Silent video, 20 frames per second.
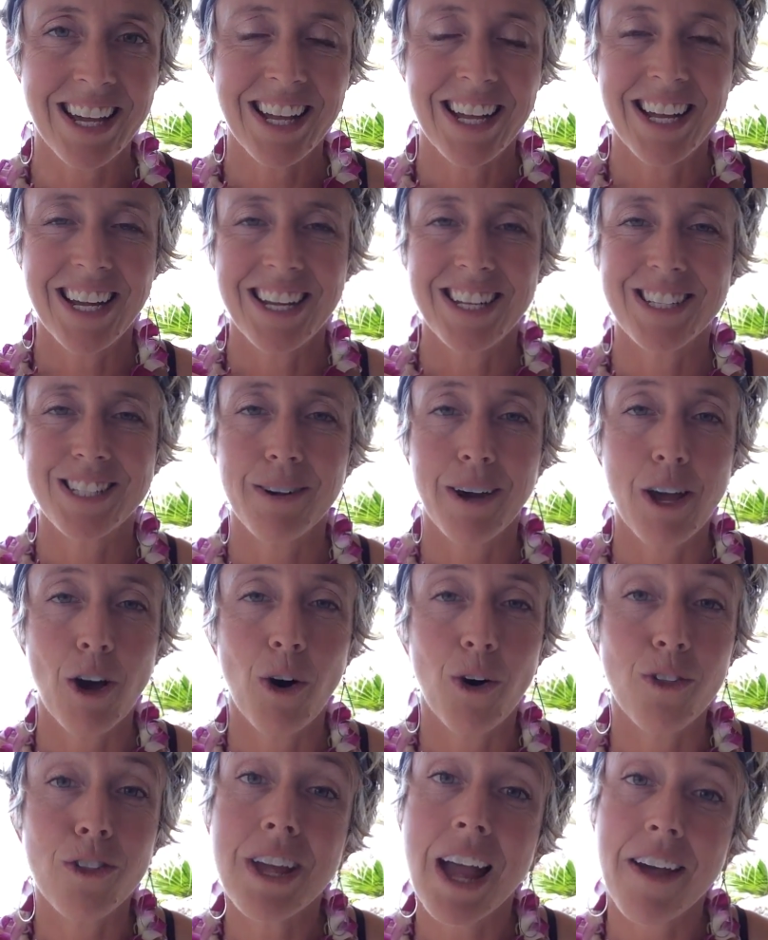And so I
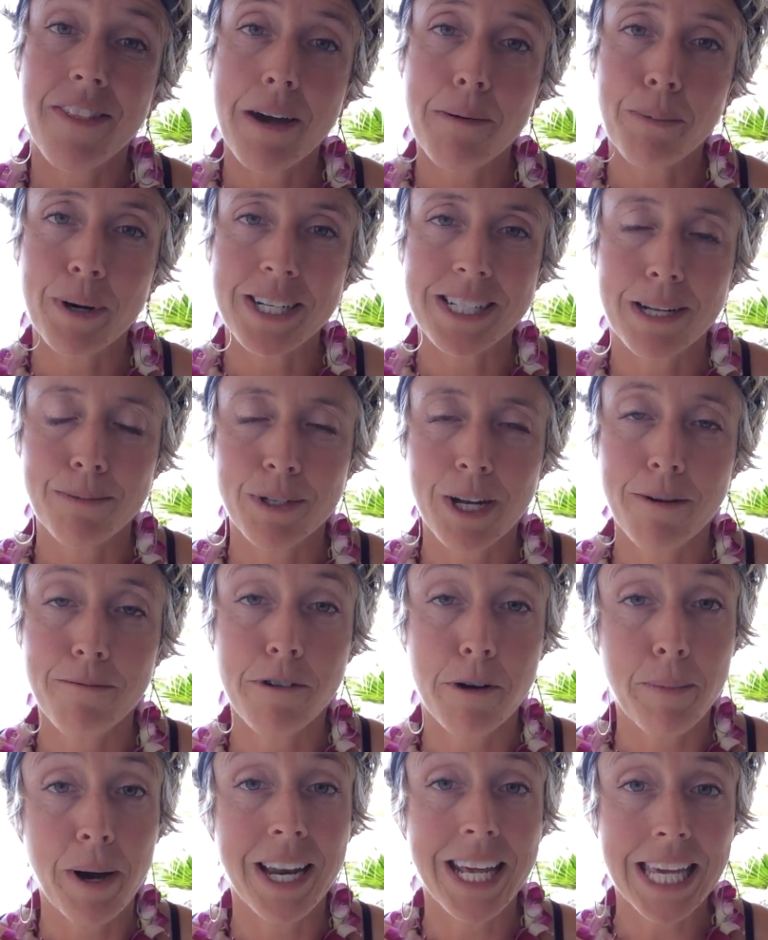only had that part-time job
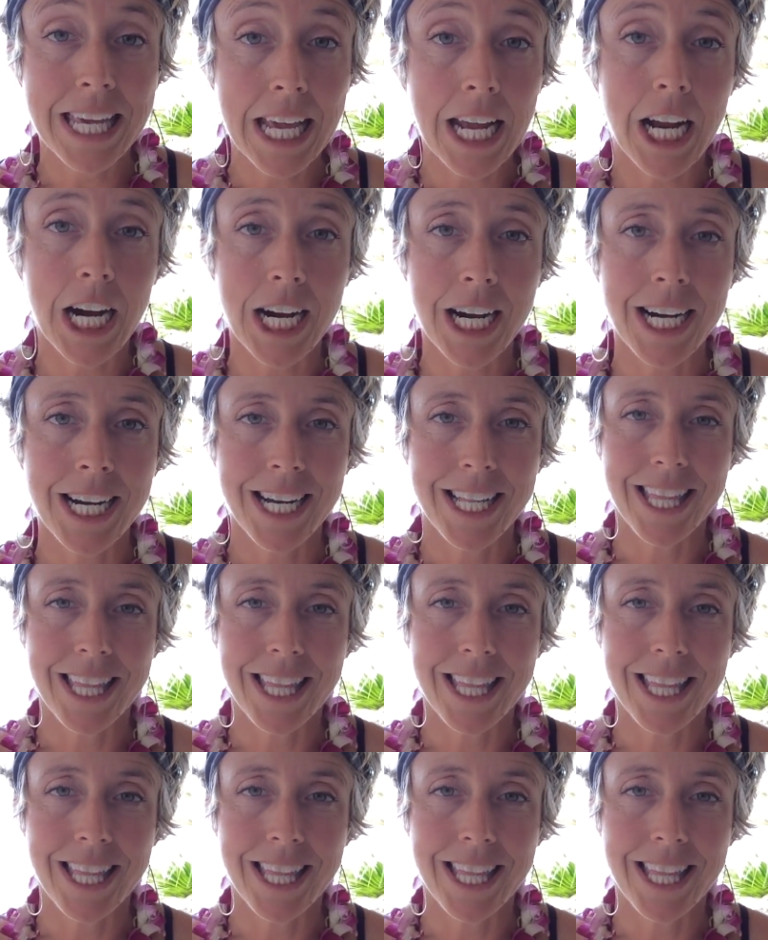for about a year.